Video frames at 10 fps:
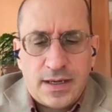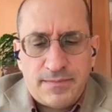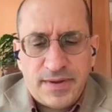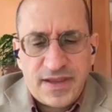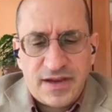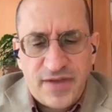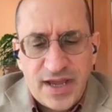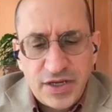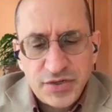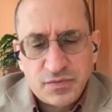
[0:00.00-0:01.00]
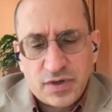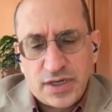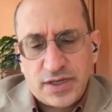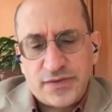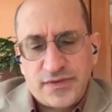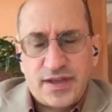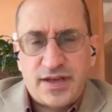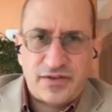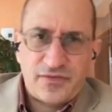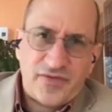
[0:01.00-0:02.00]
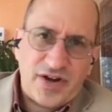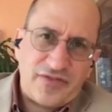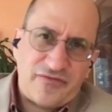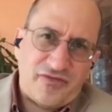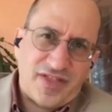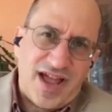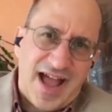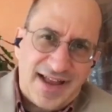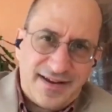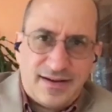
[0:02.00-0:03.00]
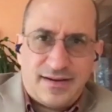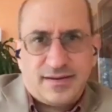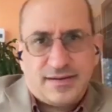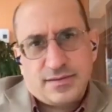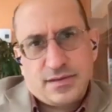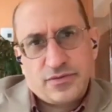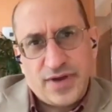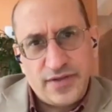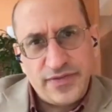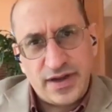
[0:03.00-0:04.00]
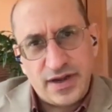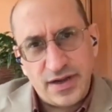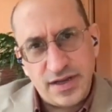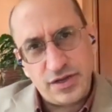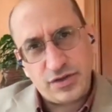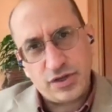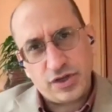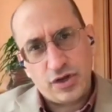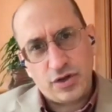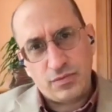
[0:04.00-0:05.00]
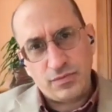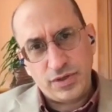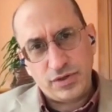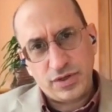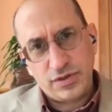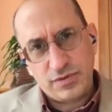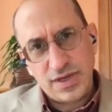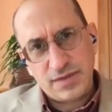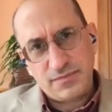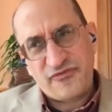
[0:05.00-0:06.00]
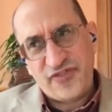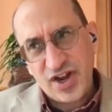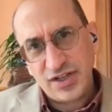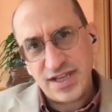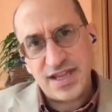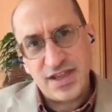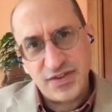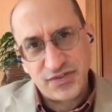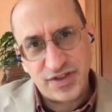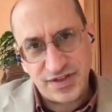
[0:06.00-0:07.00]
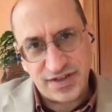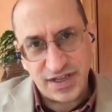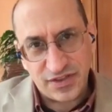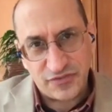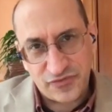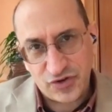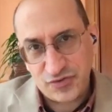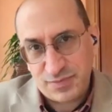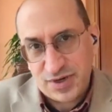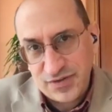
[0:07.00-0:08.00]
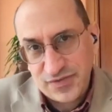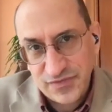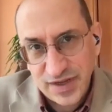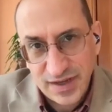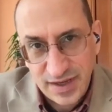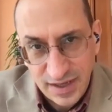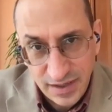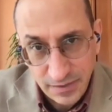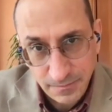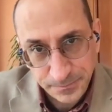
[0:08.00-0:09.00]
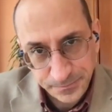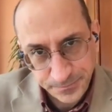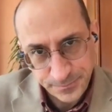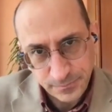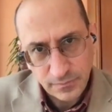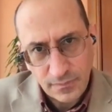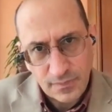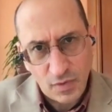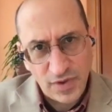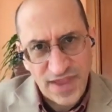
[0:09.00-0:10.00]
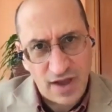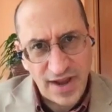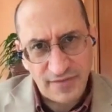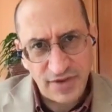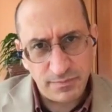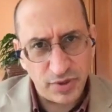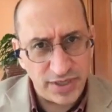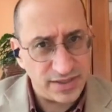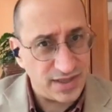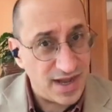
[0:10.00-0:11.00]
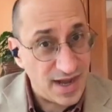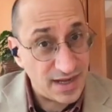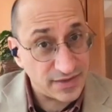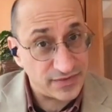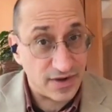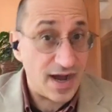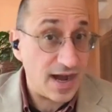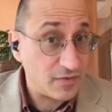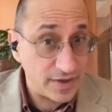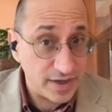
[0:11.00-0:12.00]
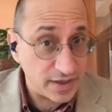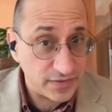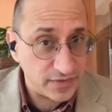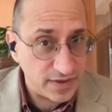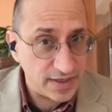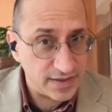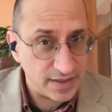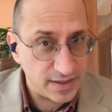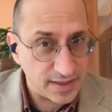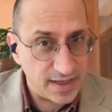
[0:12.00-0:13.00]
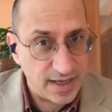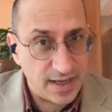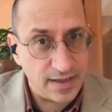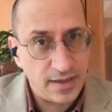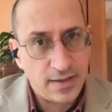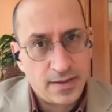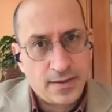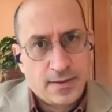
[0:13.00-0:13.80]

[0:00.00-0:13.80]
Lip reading: But the advantage was that it's very flat around there, and you could fairly easily dig the first parts of the canal without having to put in locks or aqueducts or anything like that.